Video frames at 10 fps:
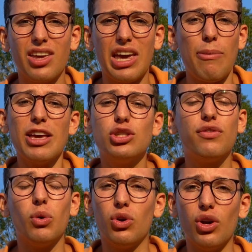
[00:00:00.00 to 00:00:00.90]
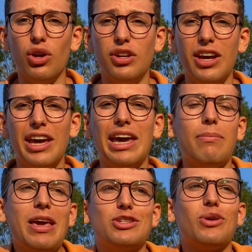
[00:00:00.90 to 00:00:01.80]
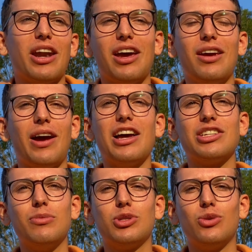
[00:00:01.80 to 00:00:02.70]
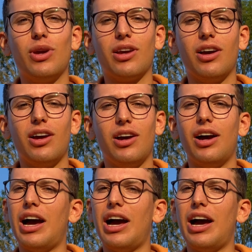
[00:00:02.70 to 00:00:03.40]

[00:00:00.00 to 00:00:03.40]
It makes you feel good. It makes you, and I actually was doing a